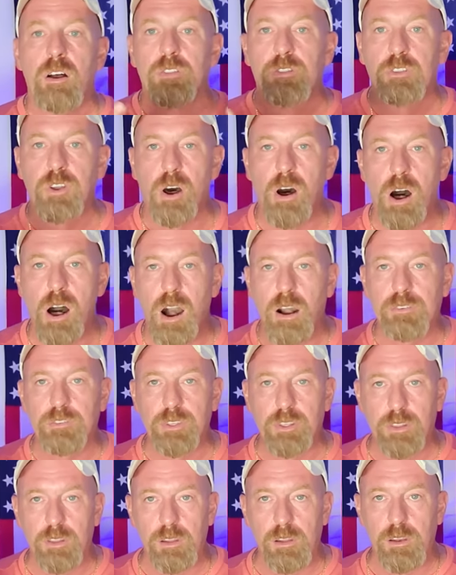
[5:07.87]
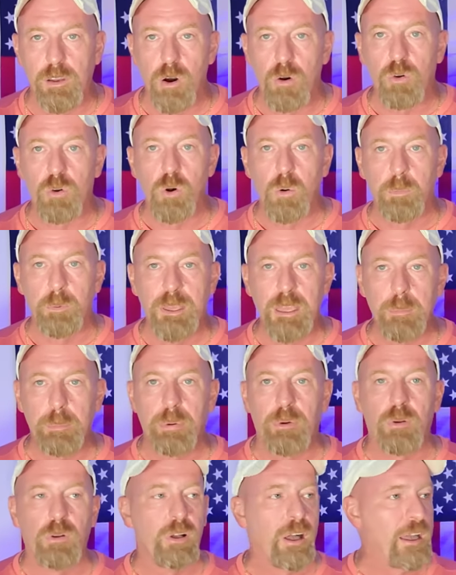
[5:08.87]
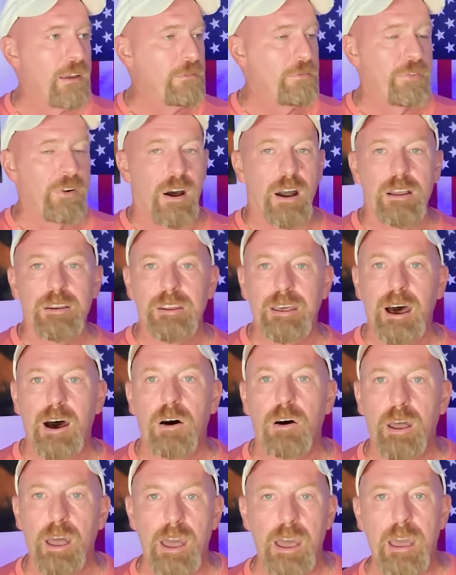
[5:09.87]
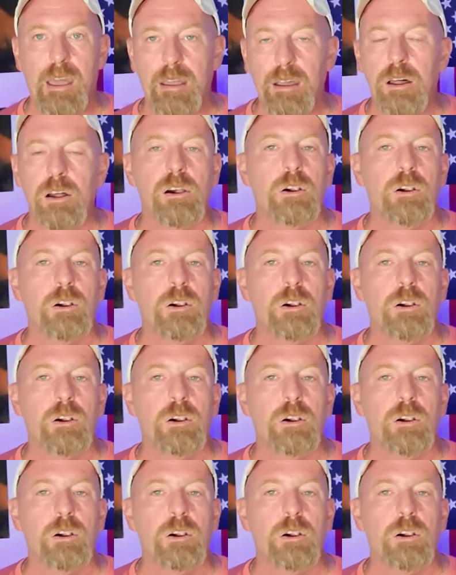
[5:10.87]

talk to the local people and find out, hey,